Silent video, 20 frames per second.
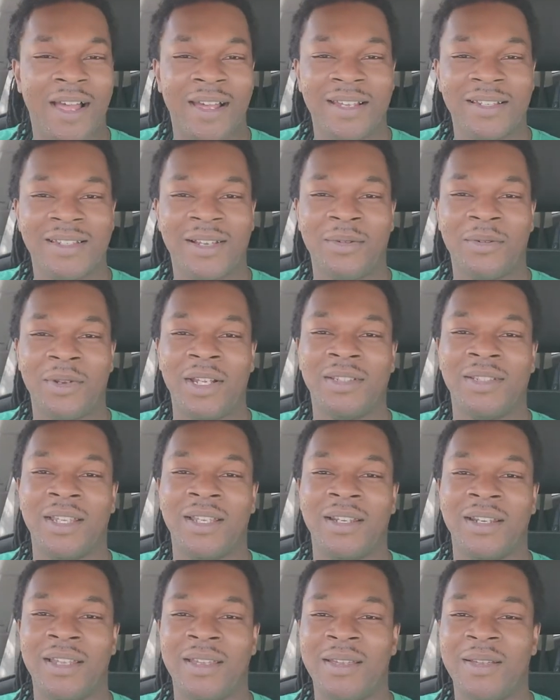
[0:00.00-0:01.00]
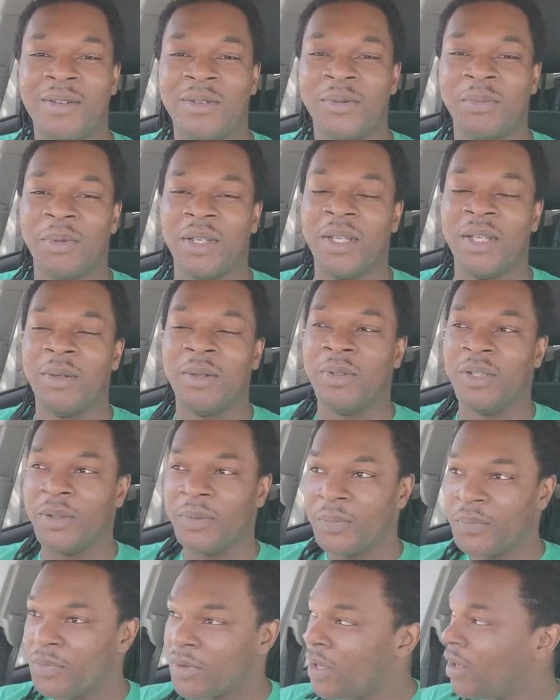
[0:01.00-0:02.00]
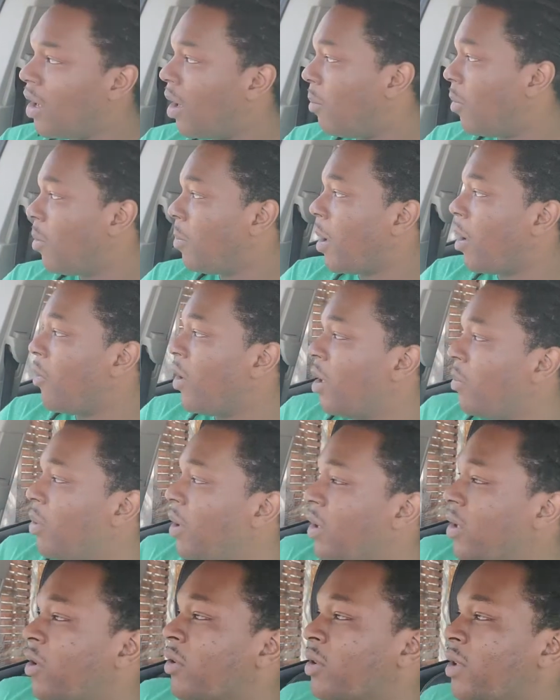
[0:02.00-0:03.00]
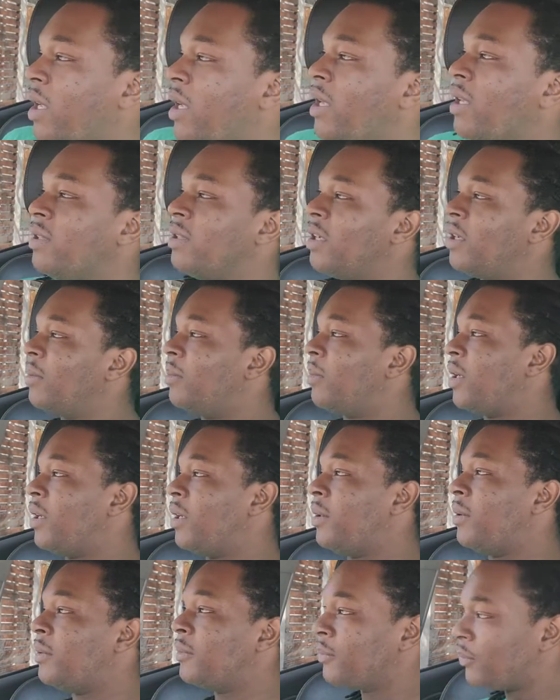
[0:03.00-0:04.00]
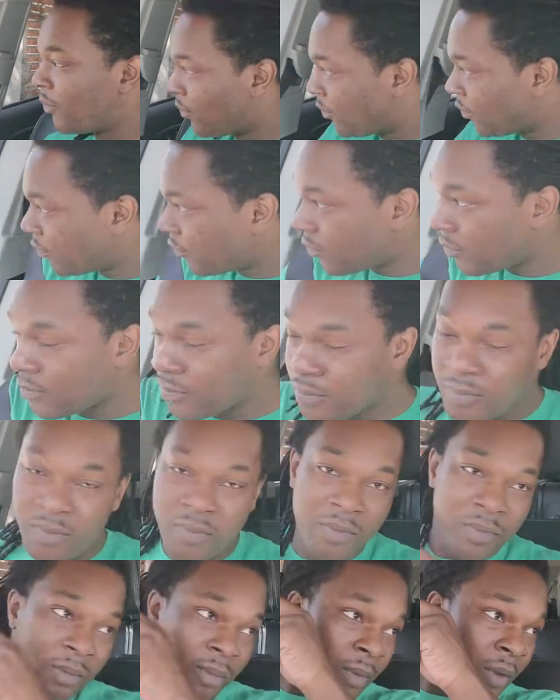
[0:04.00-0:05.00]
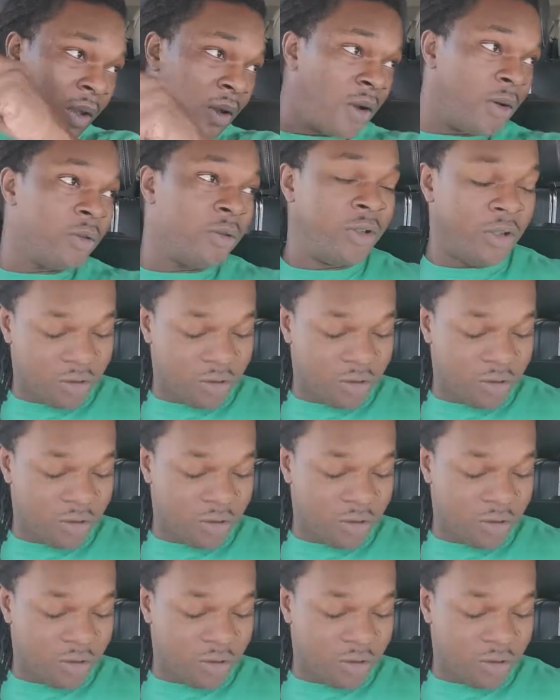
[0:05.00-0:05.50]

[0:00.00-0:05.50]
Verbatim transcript: I guess I don't like taking L's, man, but I'm on my way to pick those things up, man. Old